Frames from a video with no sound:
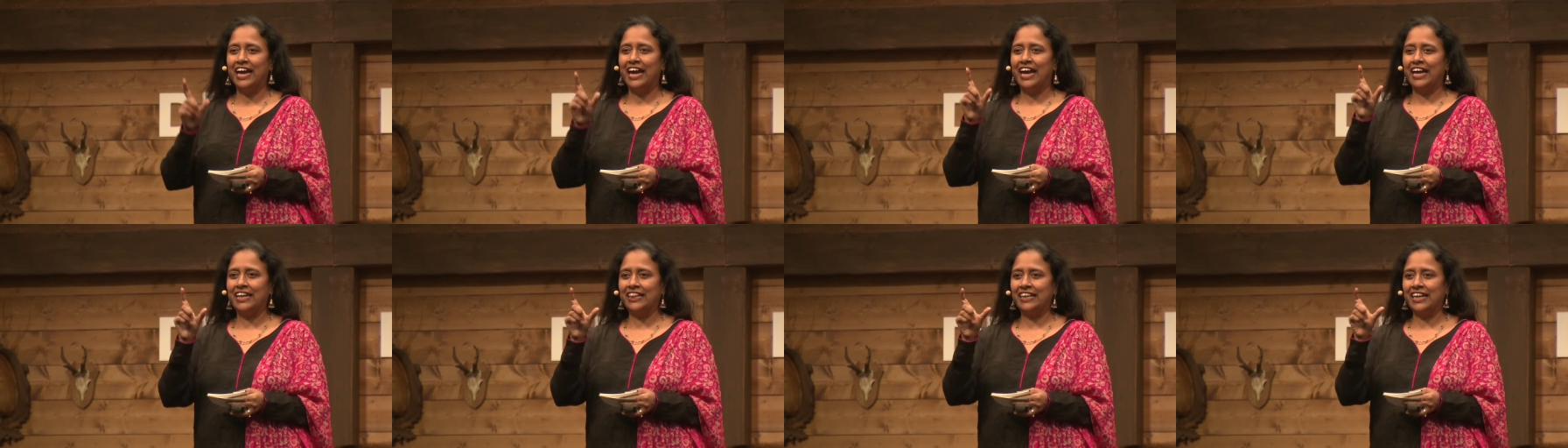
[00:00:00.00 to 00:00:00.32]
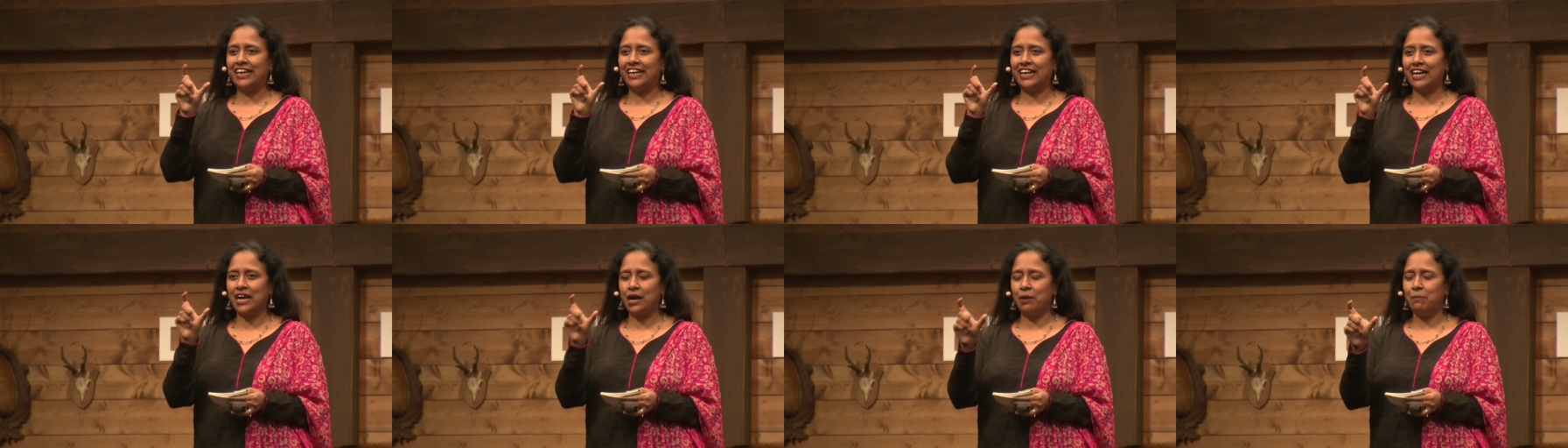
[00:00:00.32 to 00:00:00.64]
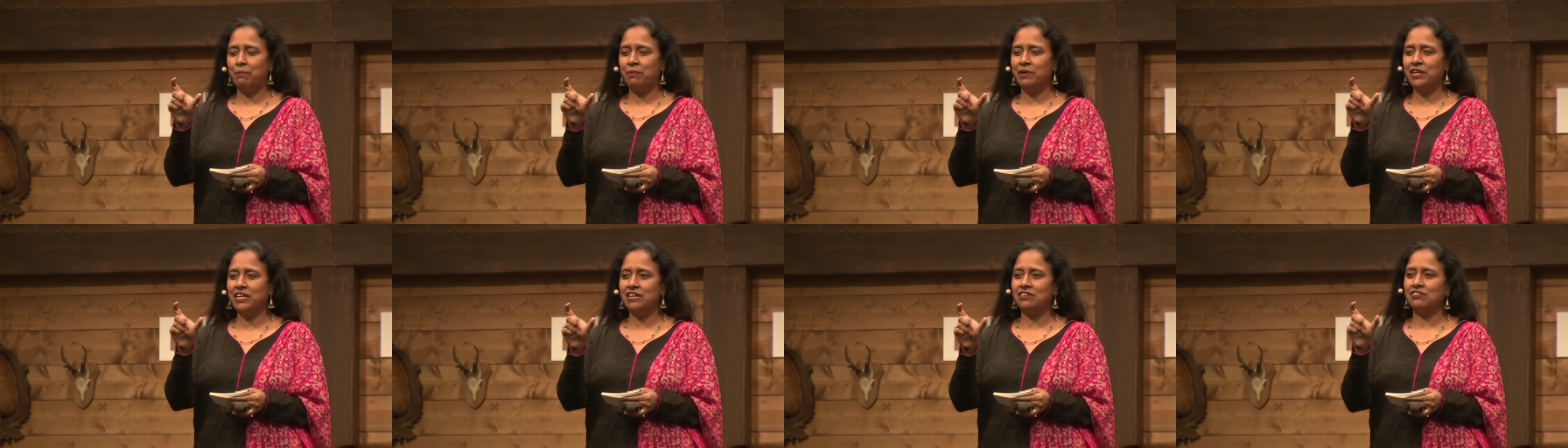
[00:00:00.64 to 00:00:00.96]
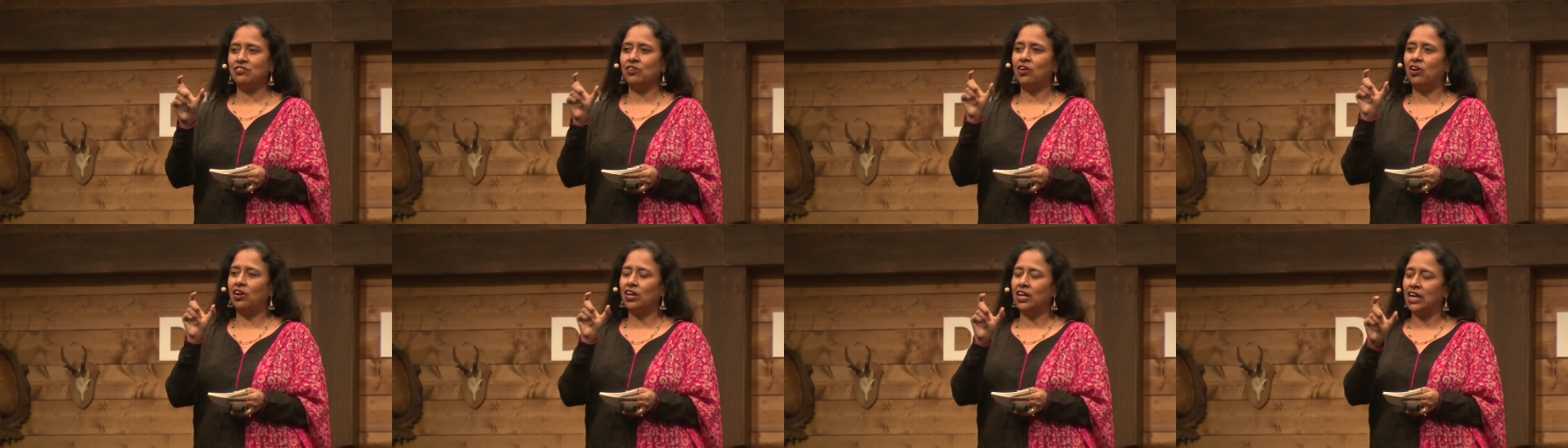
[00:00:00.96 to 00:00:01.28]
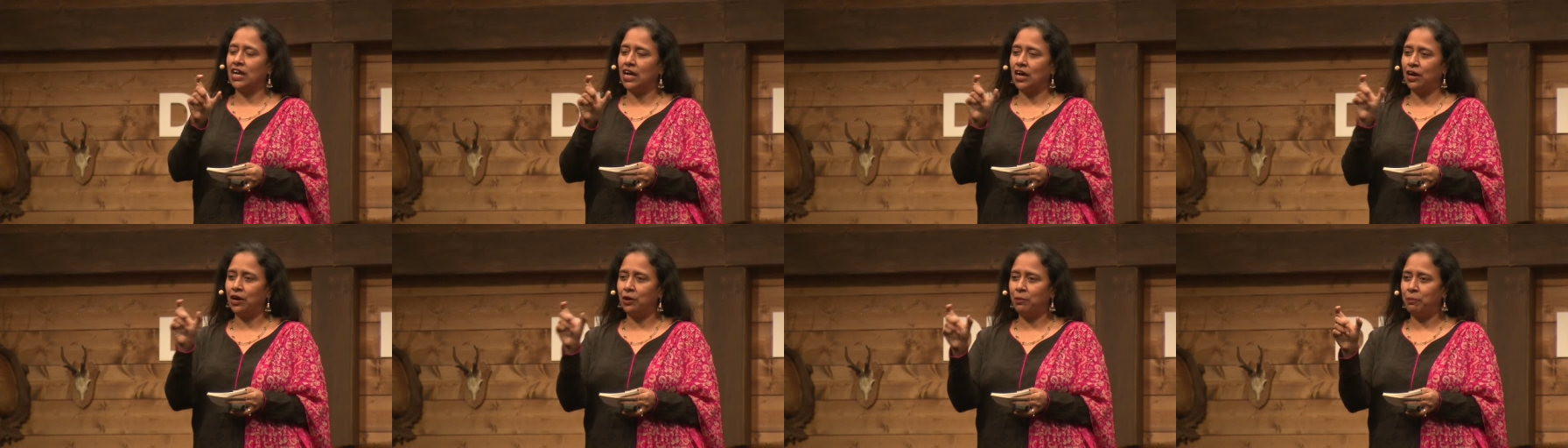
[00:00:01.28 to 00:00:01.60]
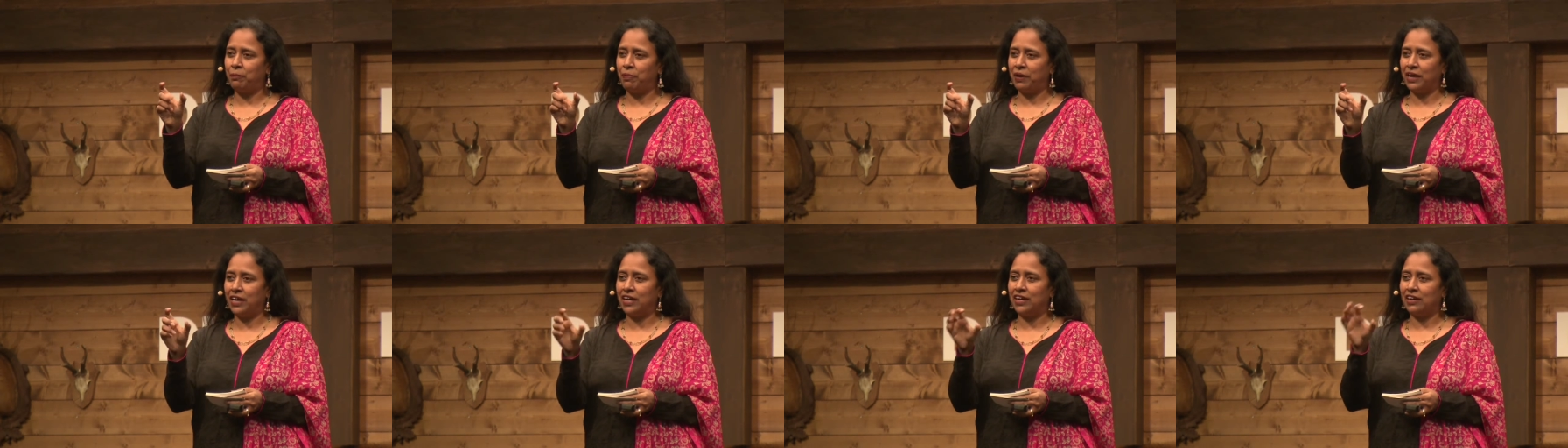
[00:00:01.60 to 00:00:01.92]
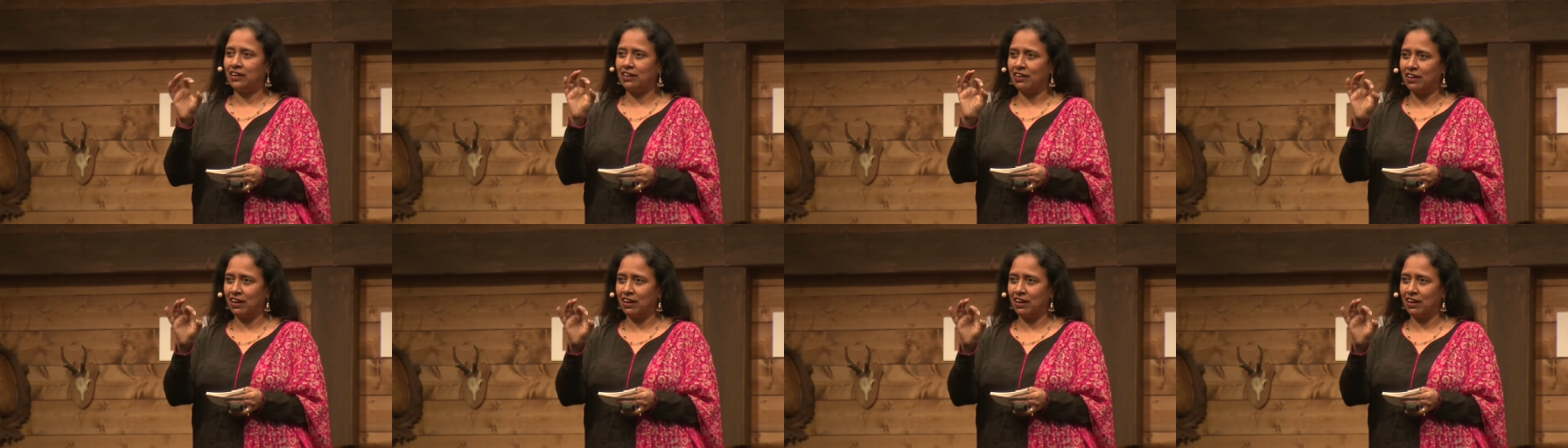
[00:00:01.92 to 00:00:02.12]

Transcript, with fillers: And their company is called GharPay.